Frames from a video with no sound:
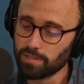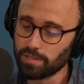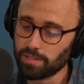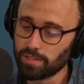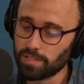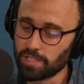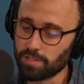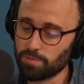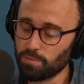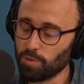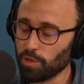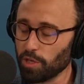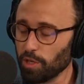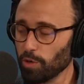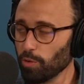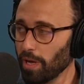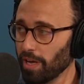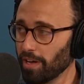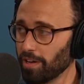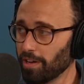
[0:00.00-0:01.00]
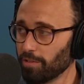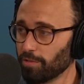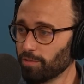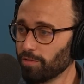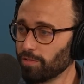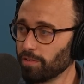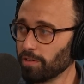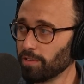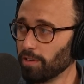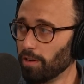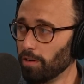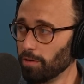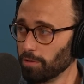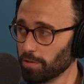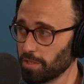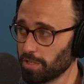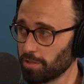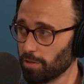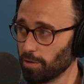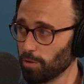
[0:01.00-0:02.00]
Simone, you have
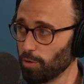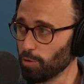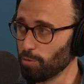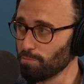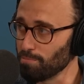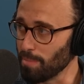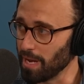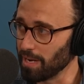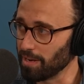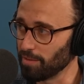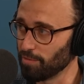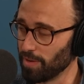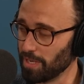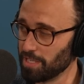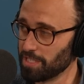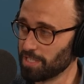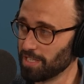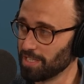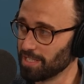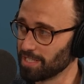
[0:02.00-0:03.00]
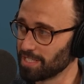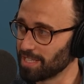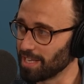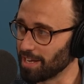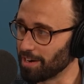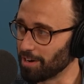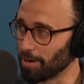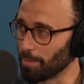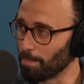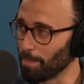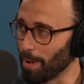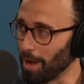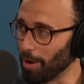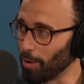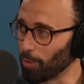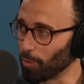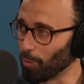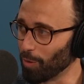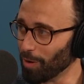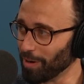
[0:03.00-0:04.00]
also made inventions that are
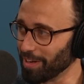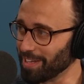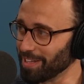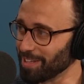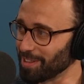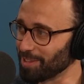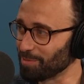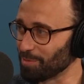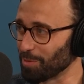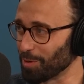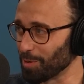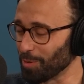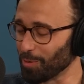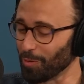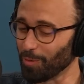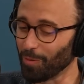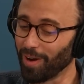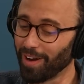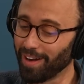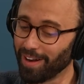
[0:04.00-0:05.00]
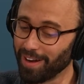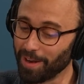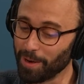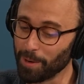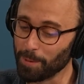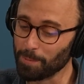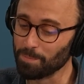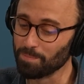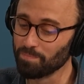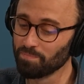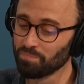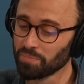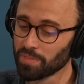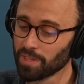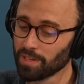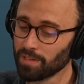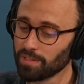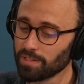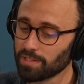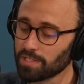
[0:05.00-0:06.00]
about working through
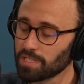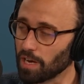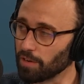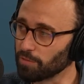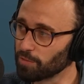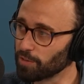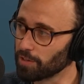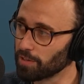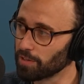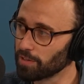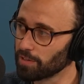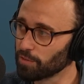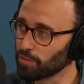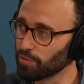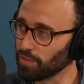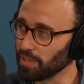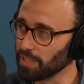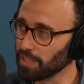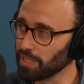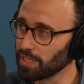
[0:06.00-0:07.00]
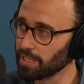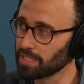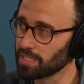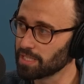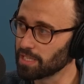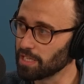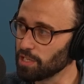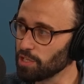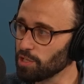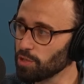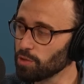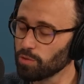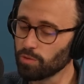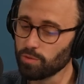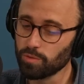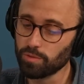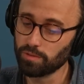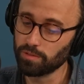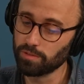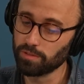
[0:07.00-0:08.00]
tougher feelings. Can
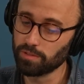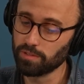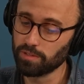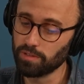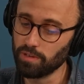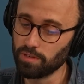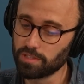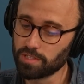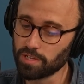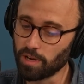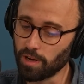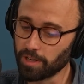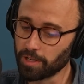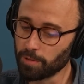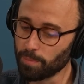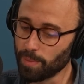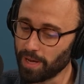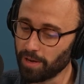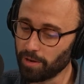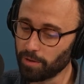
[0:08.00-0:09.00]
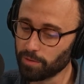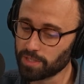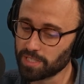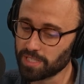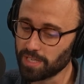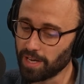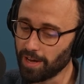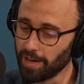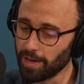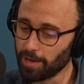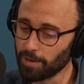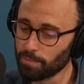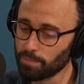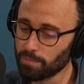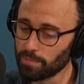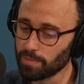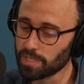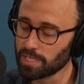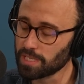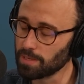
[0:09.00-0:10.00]
you talk about
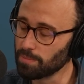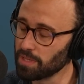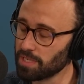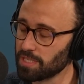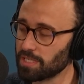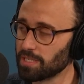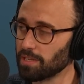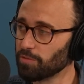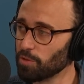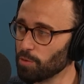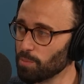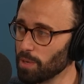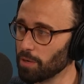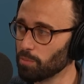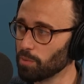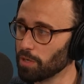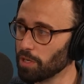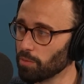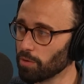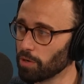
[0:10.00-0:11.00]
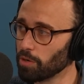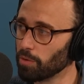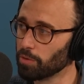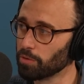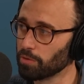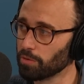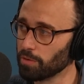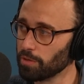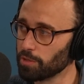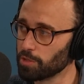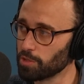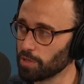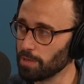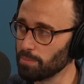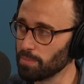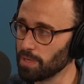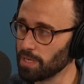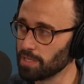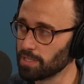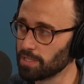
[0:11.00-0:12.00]
some of the stuff you made when you were going through your
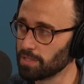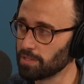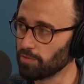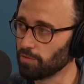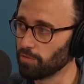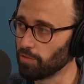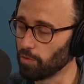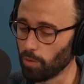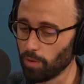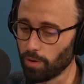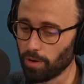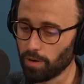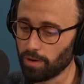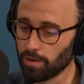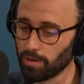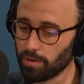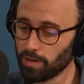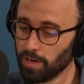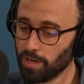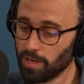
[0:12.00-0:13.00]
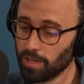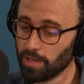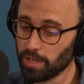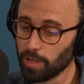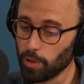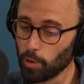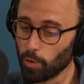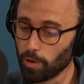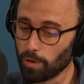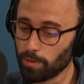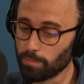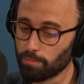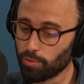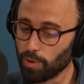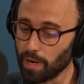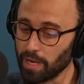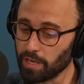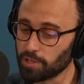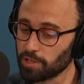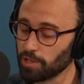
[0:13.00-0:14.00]
treatment for your
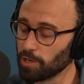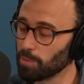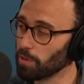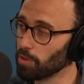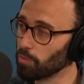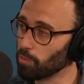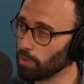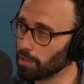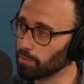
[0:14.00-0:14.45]
brain tumor and what